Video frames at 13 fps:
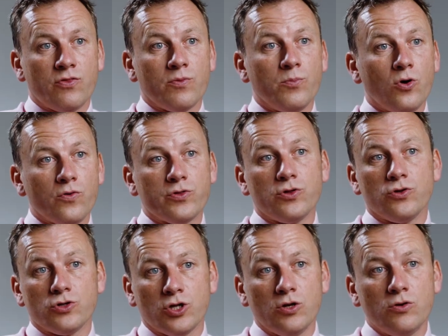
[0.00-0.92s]
The more that
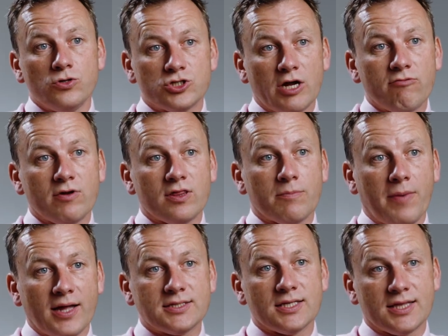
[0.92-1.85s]
you do, generally the
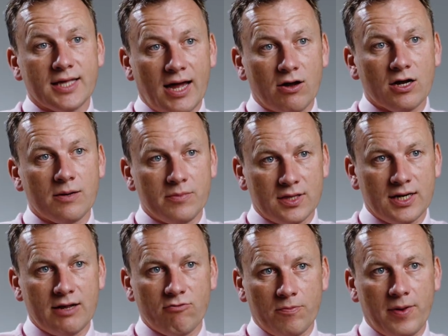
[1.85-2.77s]
better the outcome of the
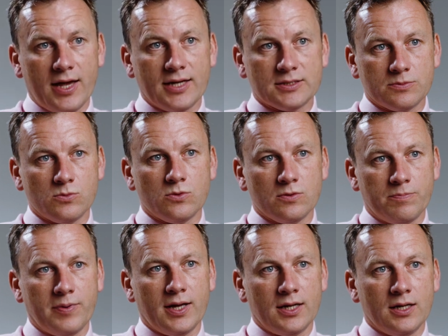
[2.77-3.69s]
knee replacement
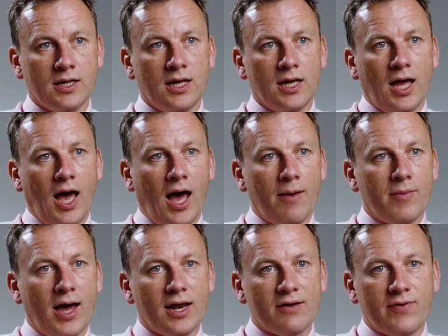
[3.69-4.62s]
would be. Um,
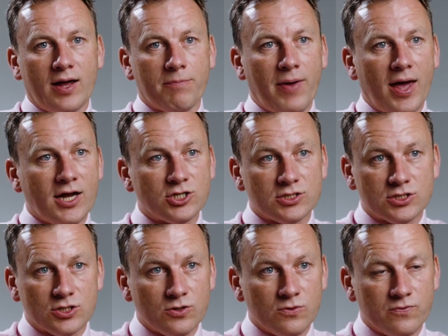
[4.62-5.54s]
and I've had
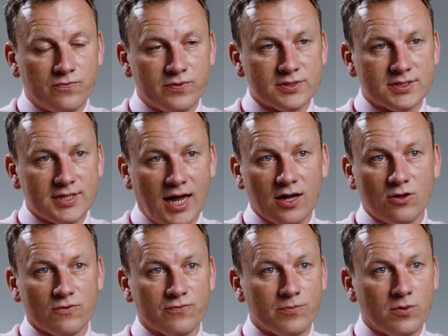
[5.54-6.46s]
patients who've
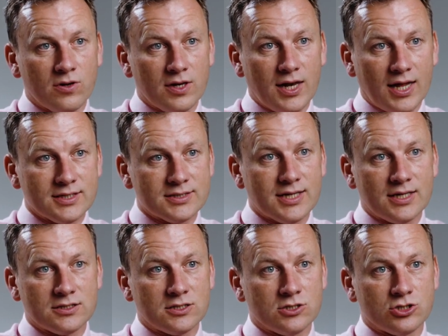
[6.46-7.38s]
cycled from Land's
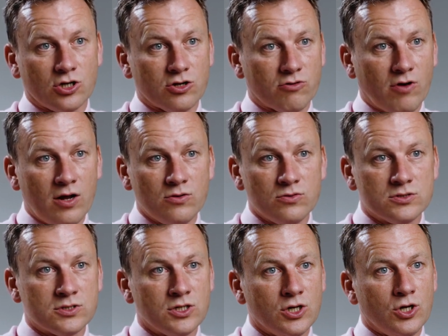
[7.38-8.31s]
End to John
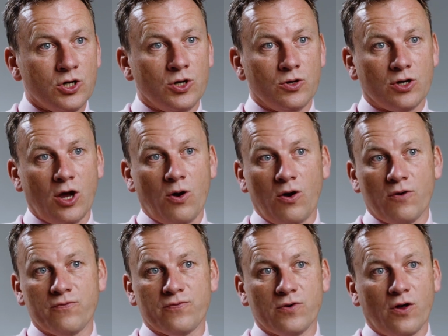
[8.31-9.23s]
O'Groats, who go
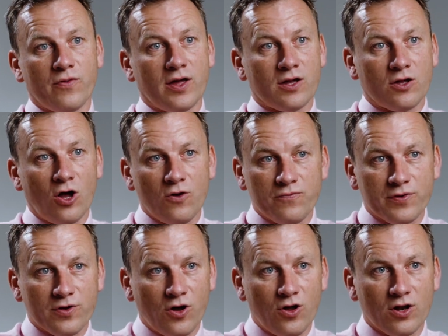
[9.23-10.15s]
off on their
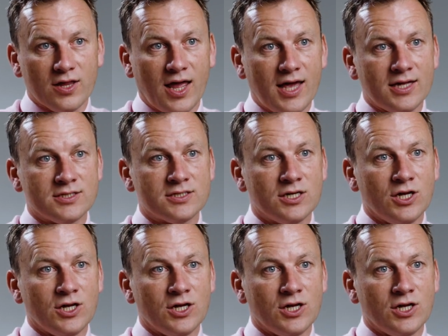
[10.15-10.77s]
golfing holidays.